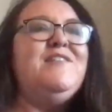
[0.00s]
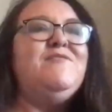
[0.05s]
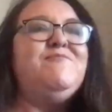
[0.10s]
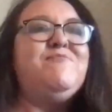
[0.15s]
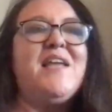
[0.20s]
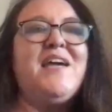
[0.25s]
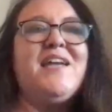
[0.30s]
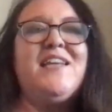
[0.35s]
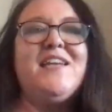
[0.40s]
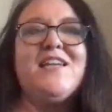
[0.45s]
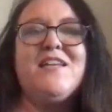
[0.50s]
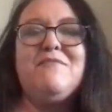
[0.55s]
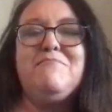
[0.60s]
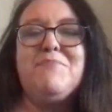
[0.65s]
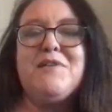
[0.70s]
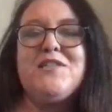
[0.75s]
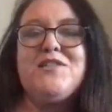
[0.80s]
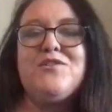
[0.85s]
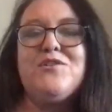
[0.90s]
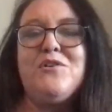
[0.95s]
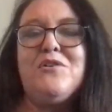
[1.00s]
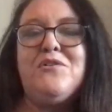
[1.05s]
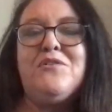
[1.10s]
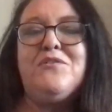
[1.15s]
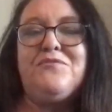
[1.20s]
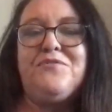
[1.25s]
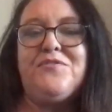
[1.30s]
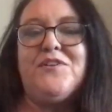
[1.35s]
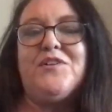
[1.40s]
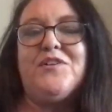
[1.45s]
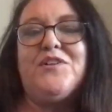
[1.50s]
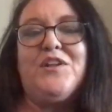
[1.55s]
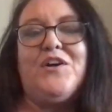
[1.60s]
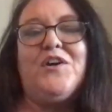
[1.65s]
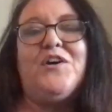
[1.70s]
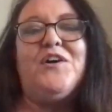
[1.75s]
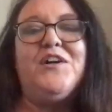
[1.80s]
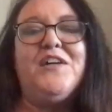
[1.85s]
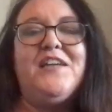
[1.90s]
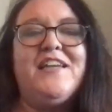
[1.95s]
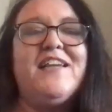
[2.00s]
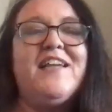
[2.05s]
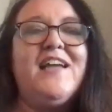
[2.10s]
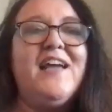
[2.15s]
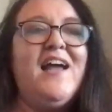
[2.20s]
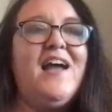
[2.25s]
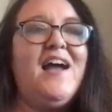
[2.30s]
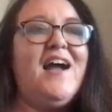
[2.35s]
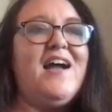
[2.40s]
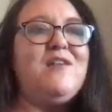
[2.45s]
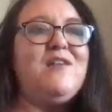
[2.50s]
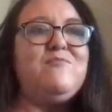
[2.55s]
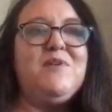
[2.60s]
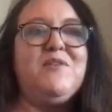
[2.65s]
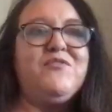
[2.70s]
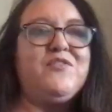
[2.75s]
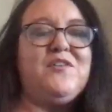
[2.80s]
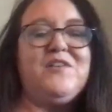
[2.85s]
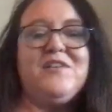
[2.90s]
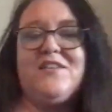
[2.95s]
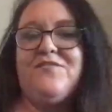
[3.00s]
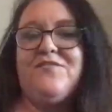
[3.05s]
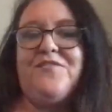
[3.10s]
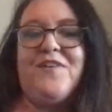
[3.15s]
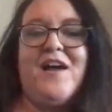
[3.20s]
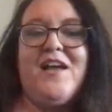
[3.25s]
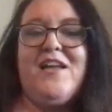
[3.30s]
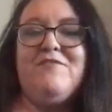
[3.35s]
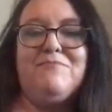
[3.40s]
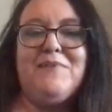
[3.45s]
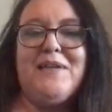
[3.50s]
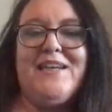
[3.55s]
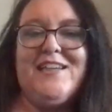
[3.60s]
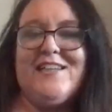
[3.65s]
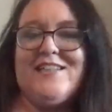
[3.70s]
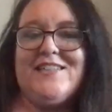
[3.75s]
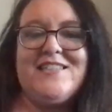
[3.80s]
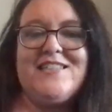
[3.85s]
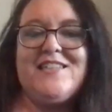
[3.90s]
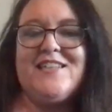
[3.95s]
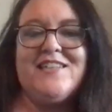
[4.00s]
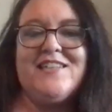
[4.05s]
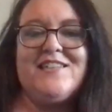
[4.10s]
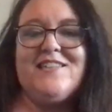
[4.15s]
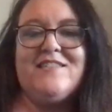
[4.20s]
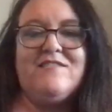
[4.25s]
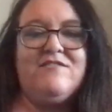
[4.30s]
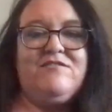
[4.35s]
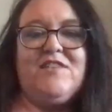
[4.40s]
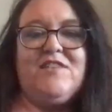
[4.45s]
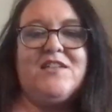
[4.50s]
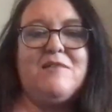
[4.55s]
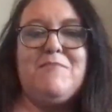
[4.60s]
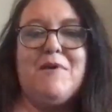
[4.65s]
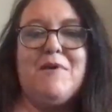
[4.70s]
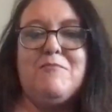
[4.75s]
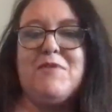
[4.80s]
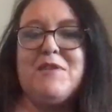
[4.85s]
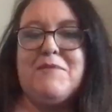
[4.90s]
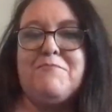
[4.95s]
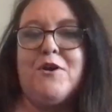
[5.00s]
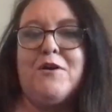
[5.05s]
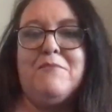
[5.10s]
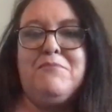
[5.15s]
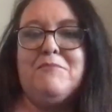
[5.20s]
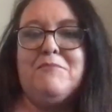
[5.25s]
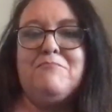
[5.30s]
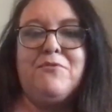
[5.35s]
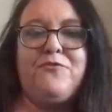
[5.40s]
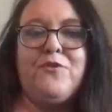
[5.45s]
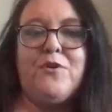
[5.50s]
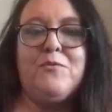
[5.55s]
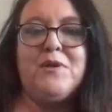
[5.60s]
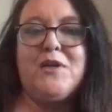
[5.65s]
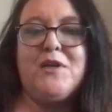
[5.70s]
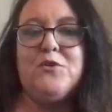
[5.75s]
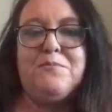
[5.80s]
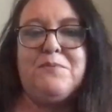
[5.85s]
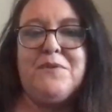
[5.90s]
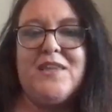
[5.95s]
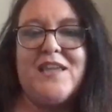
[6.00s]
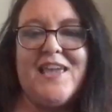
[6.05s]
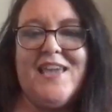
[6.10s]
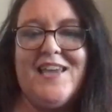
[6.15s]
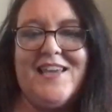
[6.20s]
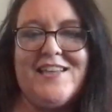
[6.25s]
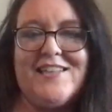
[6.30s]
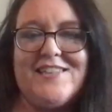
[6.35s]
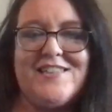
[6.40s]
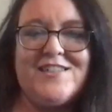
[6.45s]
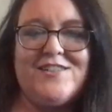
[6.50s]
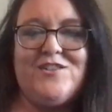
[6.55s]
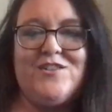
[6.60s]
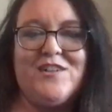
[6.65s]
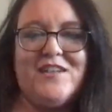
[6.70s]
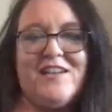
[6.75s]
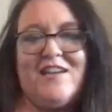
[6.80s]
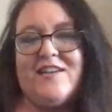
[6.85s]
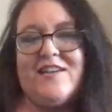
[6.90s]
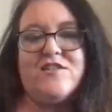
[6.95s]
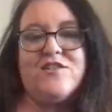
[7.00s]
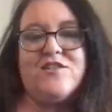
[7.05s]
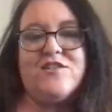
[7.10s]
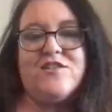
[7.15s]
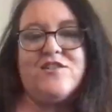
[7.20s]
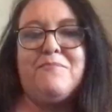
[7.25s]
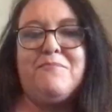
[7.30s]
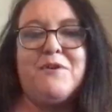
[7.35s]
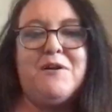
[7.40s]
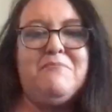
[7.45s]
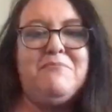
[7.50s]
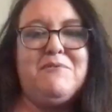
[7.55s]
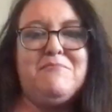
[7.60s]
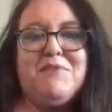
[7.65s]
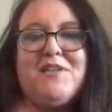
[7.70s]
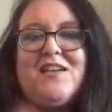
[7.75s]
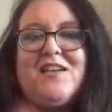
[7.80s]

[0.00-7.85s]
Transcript: And it can be so full on. And we've got 5 minutes to come up with a problem before we can open the gates, like to solve a problem. And you're